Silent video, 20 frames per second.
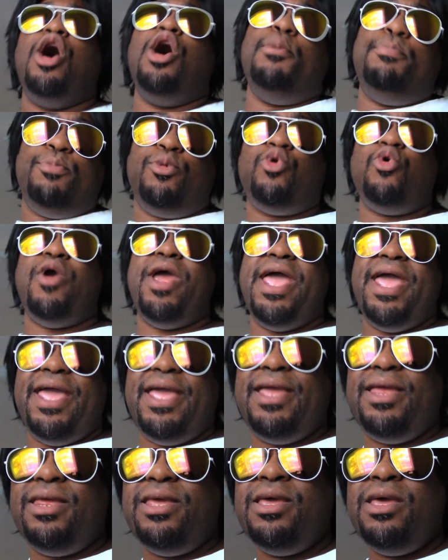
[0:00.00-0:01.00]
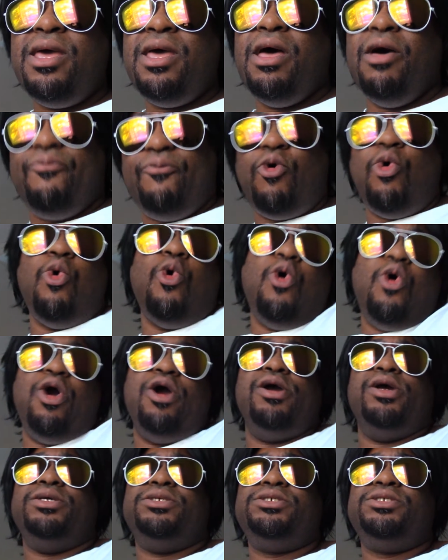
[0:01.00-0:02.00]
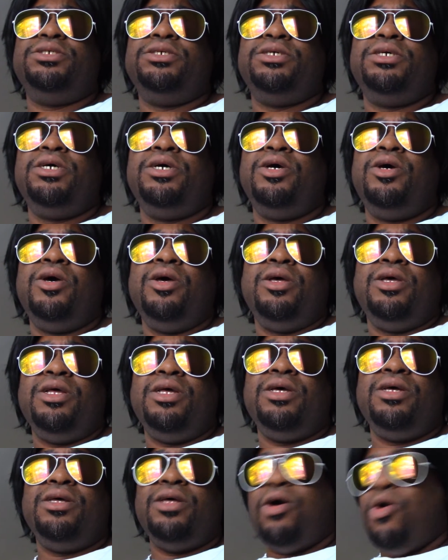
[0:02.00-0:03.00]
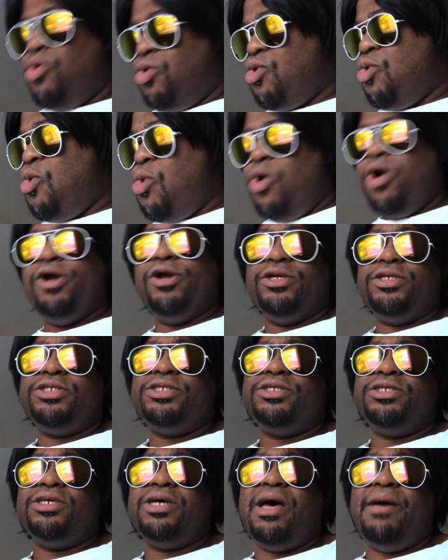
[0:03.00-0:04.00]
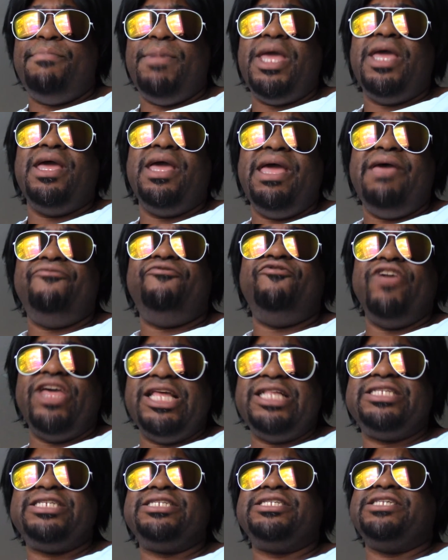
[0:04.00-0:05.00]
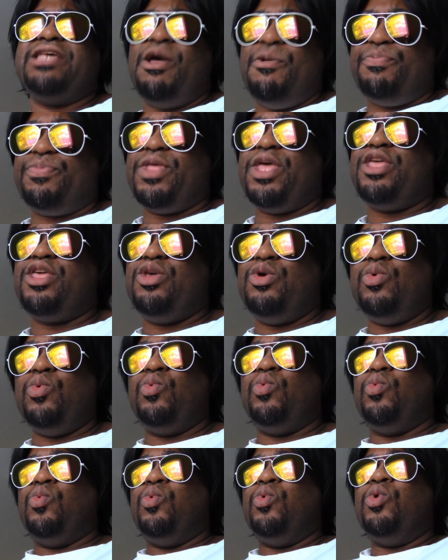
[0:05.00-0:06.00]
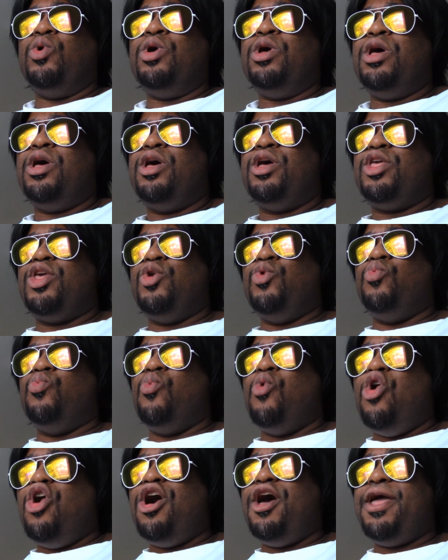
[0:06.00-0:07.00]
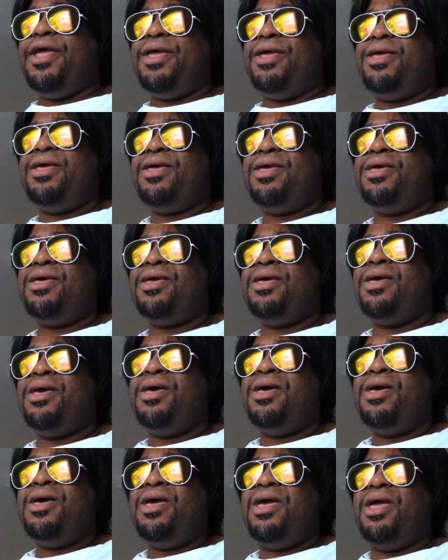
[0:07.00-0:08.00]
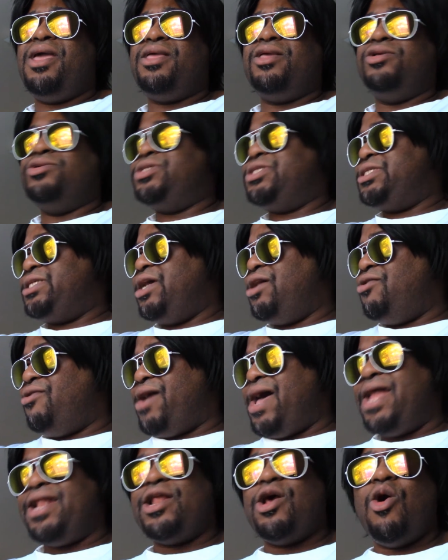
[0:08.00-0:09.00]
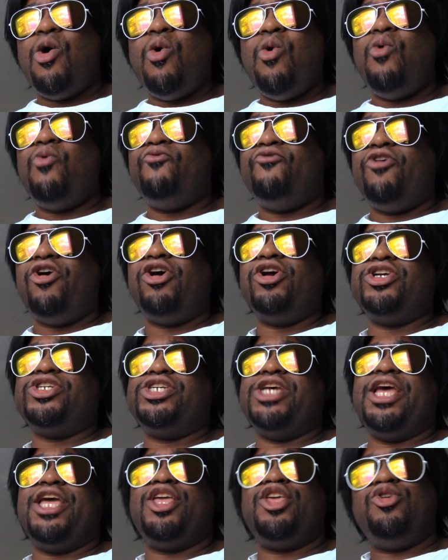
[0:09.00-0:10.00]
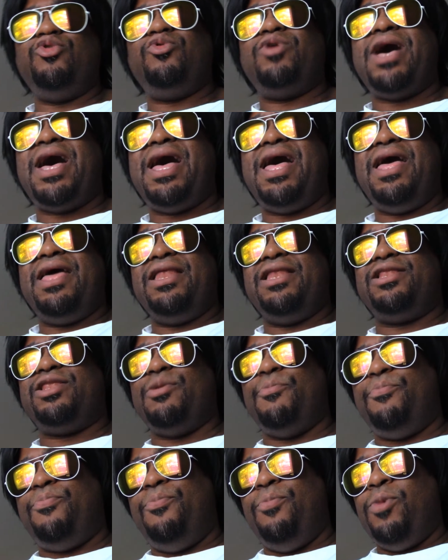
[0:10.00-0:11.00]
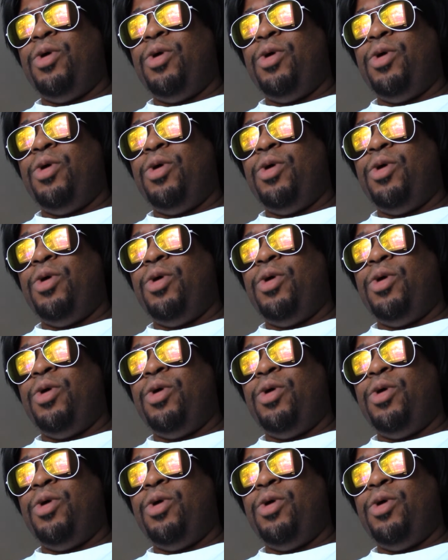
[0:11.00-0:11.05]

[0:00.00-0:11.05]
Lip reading: upgrade. Of course. Of course. I mean, if it's something you want and you still got the old version, you got the...